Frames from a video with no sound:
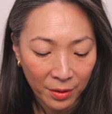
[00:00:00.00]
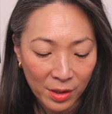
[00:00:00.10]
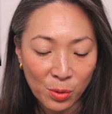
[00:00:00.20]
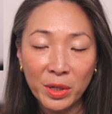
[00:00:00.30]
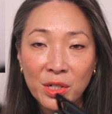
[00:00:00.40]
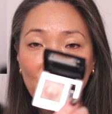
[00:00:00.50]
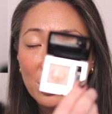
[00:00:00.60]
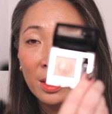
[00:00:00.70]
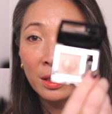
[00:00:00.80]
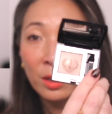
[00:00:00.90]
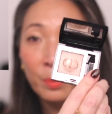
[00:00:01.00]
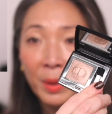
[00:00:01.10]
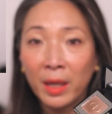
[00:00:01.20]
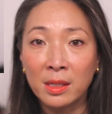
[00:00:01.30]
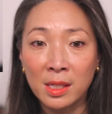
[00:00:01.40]
This one is just a little
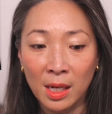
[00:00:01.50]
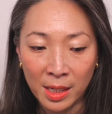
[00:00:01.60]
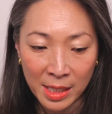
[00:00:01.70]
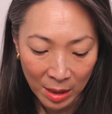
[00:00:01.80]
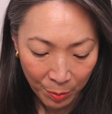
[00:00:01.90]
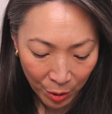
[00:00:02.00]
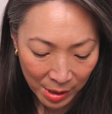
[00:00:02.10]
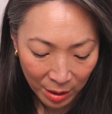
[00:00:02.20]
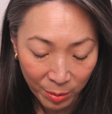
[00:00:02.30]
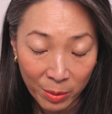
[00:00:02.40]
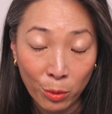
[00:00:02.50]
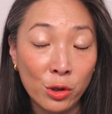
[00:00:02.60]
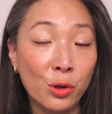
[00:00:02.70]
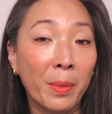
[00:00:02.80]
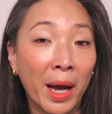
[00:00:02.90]
bit uh, deeper. It's a little bit more
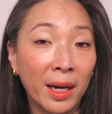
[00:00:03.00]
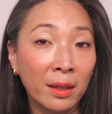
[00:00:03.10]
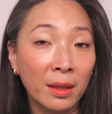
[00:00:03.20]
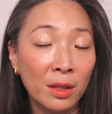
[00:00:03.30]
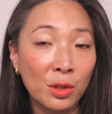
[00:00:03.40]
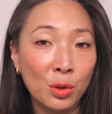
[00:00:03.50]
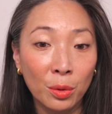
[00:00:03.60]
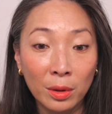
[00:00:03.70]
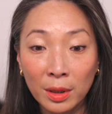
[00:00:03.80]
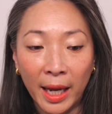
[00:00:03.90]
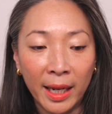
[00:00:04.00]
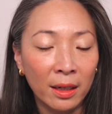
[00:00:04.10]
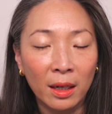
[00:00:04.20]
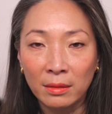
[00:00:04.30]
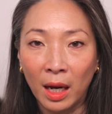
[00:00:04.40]
dramatic than the tulle.
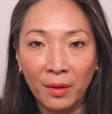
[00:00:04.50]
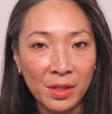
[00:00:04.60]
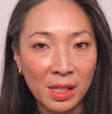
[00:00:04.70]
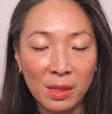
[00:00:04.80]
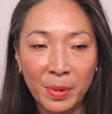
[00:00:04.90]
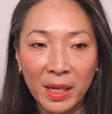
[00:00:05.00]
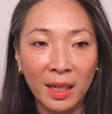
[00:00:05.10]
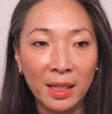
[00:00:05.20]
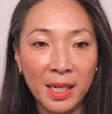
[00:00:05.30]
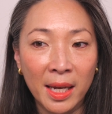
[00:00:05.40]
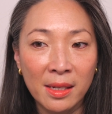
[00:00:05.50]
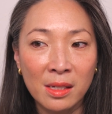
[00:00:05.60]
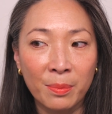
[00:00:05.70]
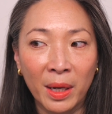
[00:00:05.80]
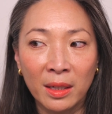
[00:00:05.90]
And obviously depending on
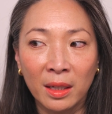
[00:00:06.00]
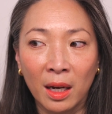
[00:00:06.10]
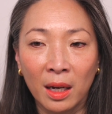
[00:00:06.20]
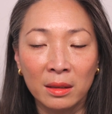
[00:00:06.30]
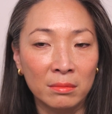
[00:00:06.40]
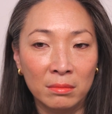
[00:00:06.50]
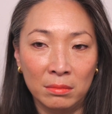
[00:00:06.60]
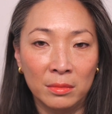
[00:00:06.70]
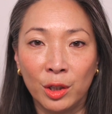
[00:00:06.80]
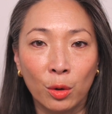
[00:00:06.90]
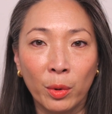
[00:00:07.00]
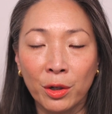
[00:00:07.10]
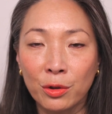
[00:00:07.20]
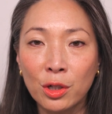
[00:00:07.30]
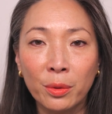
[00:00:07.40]
taste, depending on, you know, what
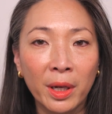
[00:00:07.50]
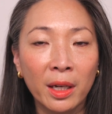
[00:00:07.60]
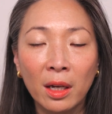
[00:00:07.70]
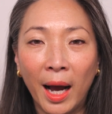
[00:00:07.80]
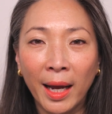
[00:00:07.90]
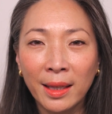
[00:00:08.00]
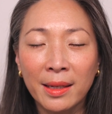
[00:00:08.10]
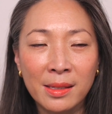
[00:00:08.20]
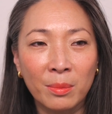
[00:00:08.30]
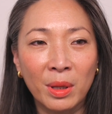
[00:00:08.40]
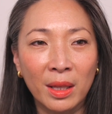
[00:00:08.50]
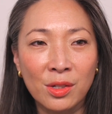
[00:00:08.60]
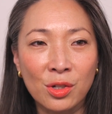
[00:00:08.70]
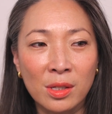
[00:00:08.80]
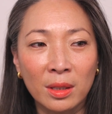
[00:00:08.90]
you're doing. I like something
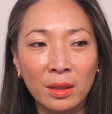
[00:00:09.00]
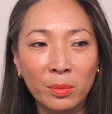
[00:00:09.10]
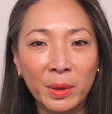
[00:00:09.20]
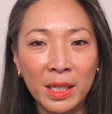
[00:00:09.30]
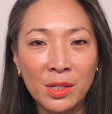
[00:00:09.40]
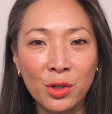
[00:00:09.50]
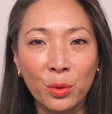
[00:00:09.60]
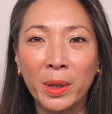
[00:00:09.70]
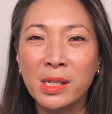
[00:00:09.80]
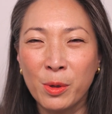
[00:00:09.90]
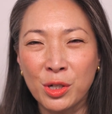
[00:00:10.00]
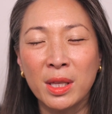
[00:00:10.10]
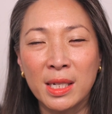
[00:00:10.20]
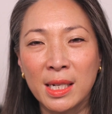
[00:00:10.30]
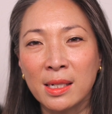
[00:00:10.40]
that's just a little bit easier to wear, especially
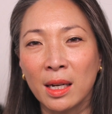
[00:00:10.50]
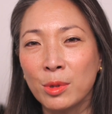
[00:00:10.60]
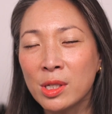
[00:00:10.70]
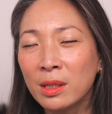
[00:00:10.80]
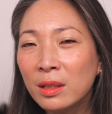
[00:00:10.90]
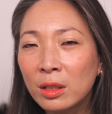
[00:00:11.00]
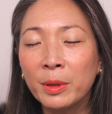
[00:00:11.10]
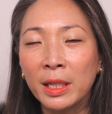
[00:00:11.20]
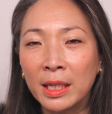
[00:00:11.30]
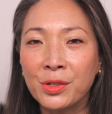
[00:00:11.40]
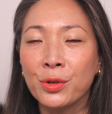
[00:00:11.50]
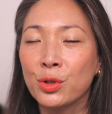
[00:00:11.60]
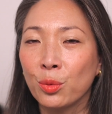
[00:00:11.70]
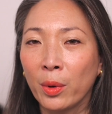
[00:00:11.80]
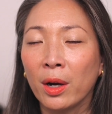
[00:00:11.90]
in the daytime, just a little bit easier
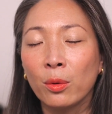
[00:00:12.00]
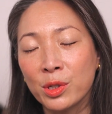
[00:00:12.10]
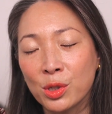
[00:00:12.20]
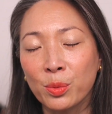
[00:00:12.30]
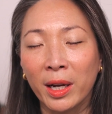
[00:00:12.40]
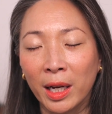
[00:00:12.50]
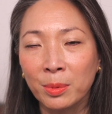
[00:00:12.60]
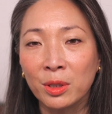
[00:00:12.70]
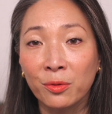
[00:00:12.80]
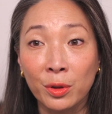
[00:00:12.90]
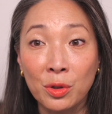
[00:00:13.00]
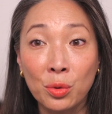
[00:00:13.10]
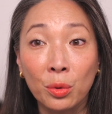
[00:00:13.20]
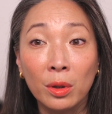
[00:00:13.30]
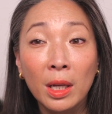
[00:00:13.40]
to wear, which is why I opted for the
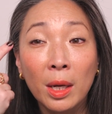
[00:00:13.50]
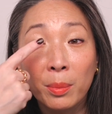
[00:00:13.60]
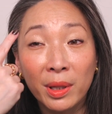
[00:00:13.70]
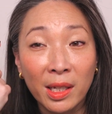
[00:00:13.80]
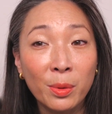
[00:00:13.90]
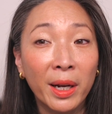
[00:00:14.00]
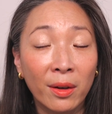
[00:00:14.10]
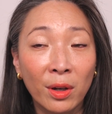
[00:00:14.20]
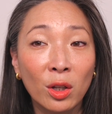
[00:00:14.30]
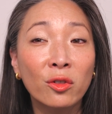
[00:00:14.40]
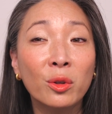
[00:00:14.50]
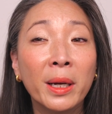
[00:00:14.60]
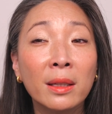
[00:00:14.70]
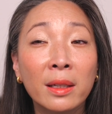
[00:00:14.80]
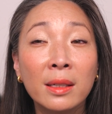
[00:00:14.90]
tulle. But that's what I have all over
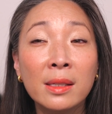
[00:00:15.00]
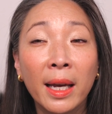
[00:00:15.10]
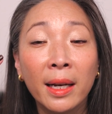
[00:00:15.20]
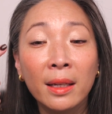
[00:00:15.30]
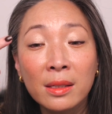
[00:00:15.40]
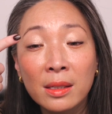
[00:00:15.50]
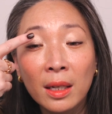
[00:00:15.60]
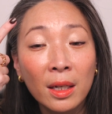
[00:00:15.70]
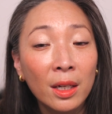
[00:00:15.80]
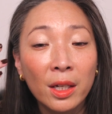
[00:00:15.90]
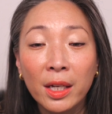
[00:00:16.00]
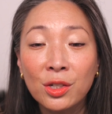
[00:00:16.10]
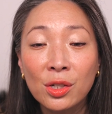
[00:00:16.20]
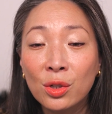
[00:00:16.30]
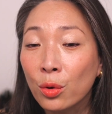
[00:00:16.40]
my lids and it's,
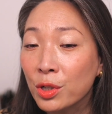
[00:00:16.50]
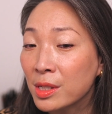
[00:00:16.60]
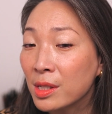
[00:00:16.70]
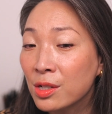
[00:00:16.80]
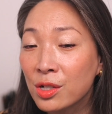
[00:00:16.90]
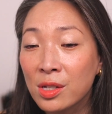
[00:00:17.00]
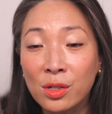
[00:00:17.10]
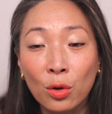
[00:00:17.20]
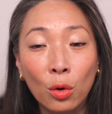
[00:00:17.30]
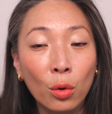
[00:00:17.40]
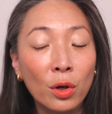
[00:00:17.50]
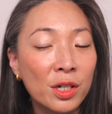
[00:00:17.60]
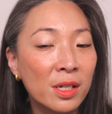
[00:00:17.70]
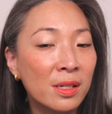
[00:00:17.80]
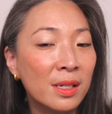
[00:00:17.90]
it's just gorgeous. It's just this
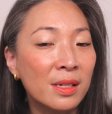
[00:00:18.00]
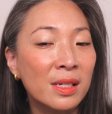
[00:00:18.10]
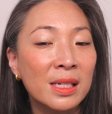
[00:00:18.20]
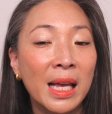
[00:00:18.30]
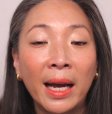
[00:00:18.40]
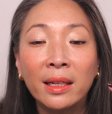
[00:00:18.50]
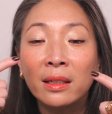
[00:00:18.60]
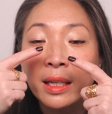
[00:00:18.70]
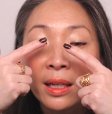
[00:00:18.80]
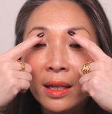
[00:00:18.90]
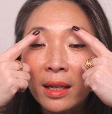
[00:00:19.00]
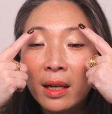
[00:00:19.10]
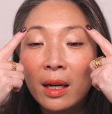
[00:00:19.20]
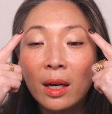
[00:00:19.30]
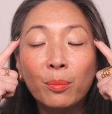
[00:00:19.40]
gorgeous satiny,
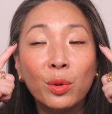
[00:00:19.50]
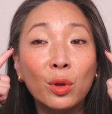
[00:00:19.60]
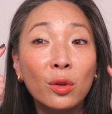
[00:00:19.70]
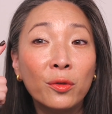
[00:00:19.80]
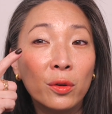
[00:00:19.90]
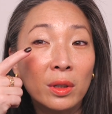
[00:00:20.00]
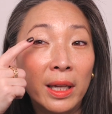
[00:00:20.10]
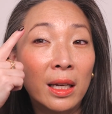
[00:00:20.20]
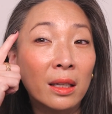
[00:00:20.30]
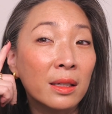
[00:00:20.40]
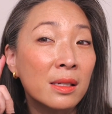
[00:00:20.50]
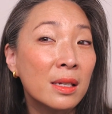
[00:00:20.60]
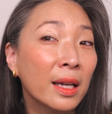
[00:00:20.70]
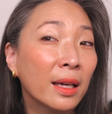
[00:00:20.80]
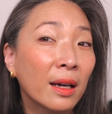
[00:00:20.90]
beautiful, like
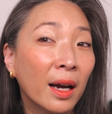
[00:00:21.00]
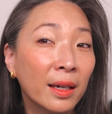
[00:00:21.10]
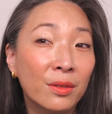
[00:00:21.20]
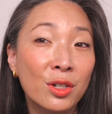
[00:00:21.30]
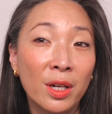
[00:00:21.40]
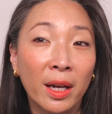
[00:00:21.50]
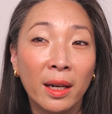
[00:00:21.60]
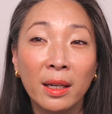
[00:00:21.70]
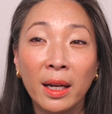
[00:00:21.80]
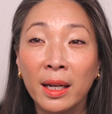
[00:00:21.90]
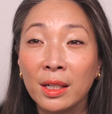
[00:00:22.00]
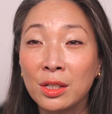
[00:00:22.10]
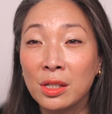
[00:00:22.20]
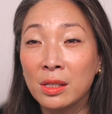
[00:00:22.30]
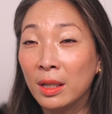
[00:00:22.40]
glistening kind of shade. And
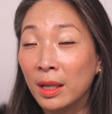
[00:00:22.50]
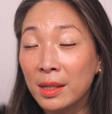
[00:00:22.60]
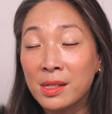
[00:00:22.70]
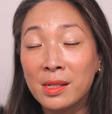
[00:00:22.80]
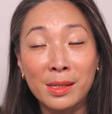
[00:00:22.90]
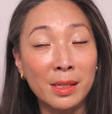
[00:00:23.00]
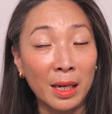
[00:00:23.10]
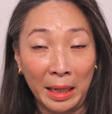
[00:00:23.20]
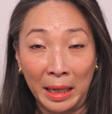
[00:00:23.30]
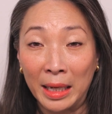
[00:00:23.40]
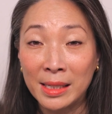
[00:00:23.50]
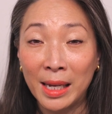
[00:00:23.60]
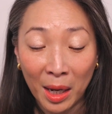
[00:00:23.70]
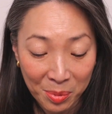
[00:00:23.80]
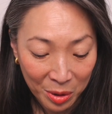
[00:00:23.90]
it's, stunning. It's
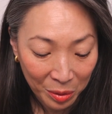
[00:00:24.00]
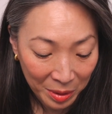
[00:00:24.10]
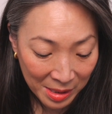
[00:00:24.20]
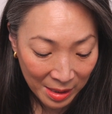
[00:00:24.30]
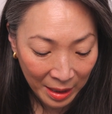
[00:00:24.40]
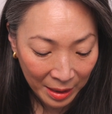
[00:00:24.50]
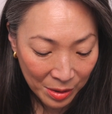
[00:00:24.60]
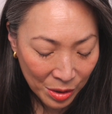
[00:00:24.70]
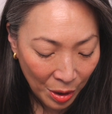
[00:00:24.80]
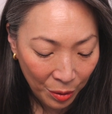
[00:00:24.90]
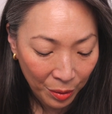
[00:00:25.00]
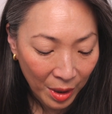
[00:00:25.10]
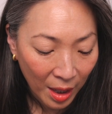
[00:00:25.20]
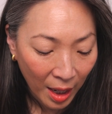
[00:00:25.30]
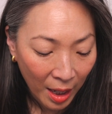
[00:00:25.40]
absolutely stunning. So
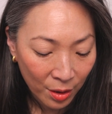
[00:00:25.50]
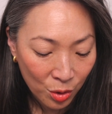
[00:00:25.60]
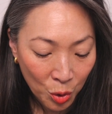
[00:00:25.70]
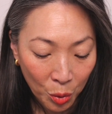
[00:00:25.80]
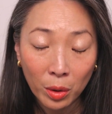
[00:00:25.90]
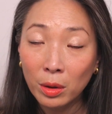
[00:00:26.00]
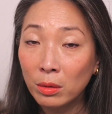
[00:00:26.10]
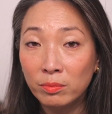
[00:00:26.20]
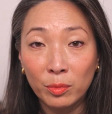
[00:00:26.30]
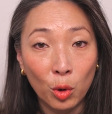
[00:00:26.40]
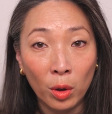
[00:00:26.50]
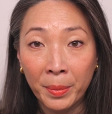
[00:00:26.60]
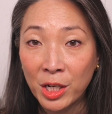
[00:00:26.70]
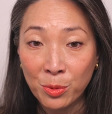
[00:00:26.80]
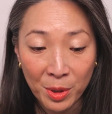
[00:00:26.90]
uh, Tulle or
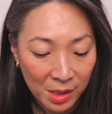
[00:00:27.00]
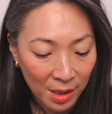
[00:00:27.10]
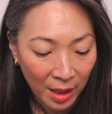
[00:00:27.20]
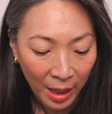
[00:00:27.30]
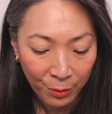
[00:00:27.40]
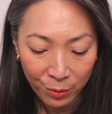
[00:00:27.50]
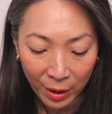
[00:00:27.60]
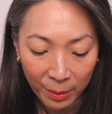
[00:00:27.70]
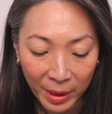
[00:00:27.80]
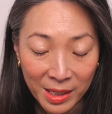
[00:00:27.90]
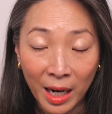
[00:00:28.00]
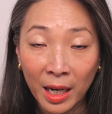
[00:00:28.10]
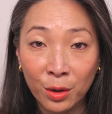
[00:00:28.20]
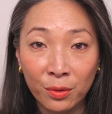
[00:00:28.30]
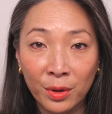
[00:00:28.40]
Beige Mitzah. I would recommend
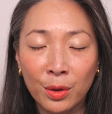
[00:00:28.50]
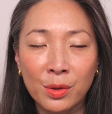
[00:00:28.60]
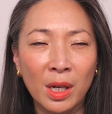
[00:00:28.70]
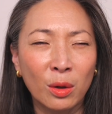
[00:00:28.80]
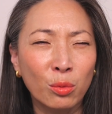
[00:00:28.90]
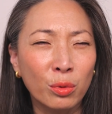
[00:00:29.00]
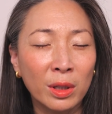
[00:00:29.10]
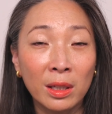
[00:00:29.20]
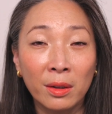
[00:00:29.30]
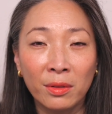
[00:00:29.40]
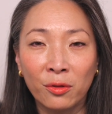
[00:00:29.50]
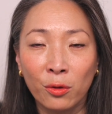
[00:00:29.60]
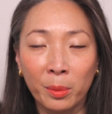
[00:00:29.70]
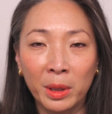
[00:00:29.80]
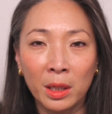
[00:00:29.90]
either of those. I really love the
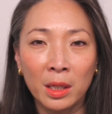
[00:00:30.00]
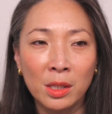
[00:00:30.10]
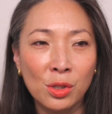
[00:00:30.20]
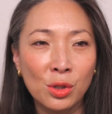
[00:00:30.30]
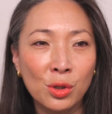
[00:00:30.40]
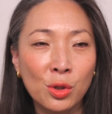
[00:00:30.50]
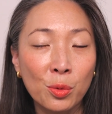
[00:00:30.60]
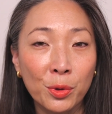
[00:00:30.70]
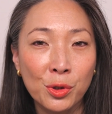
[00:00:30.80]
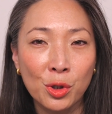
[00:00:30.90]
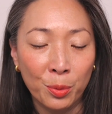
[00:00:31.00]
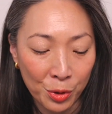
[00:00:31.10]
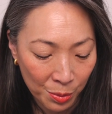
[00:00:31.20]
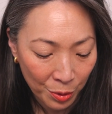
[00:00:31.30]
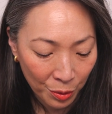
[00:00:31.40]
formula. It's super, super
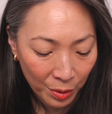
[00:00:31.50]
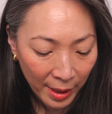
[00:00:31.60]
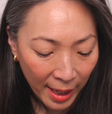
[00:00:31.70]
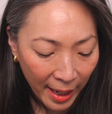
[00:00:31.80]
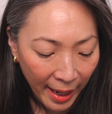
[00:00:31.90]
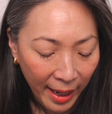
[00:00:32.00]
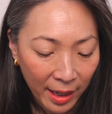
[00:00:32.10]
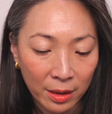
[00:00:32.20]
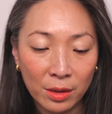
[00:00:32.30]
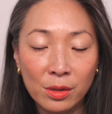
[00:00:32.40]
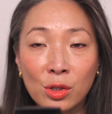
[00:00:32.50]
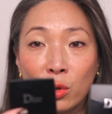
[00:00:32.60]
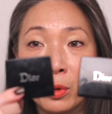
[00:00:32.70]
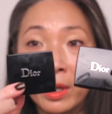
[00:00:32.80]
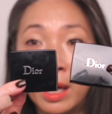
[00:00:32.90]
smooth and
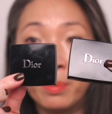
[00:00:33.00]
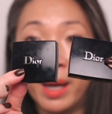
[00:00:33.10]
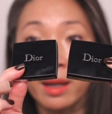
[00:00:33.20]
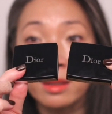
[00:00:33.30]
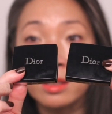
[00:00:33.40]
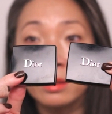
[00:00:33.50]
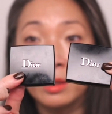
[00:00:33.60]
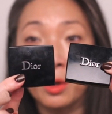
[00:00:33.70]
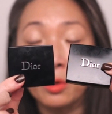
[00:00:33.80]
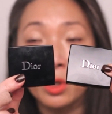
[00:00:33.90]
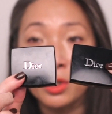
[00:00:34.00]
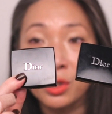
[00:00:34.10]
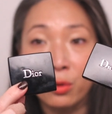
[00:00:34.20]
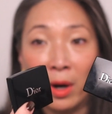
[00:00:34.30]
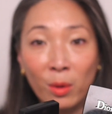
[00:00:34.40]
super compact. You know, you can
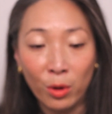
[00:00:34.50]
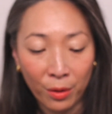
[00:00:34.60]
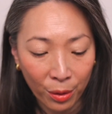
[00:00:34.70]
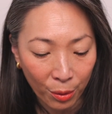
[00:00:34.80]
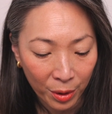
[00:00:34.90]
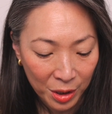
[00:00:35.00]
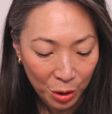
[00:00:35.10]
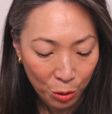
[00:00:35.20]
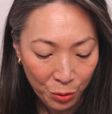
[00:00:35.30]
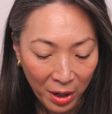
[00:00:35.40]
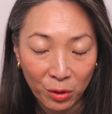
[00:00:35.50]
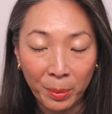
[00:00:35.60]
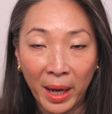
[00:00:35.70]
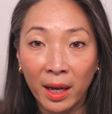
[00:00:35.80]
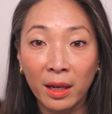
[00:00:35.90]
just grab one, throw it into your travel
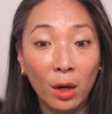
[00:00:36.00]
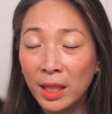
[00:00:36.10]
bag.